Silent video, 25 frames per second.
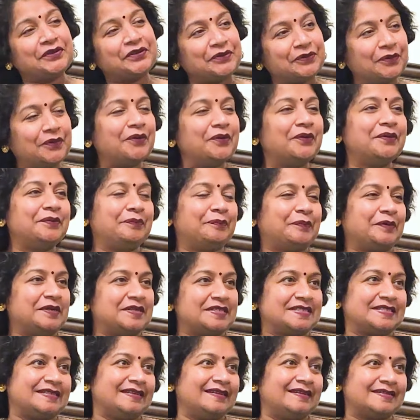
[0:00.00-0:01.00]
your
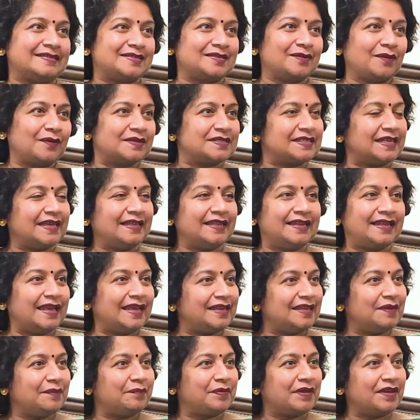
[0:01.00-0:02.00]
personal songs?
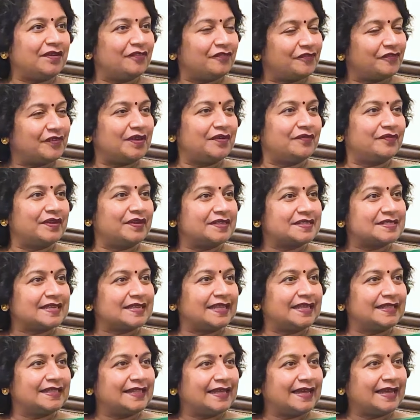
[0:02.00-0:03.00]
Any favorites
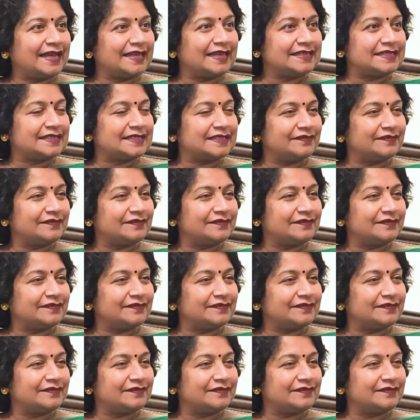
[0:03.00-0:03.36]
like that